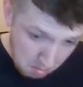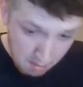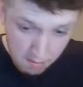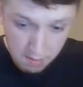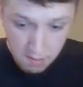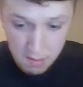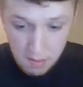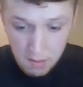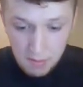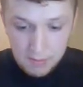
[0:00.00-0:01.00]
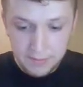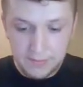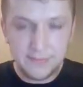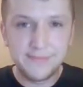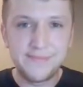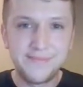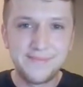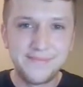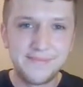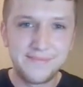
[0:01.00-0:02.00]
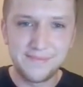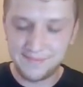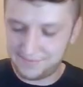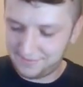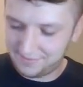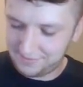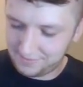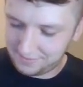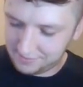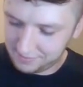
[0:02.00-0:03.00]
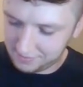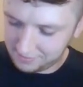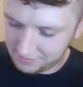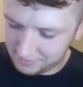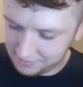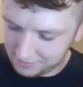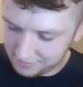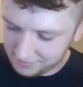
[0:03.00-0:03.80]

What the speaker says: This person isn't speaking.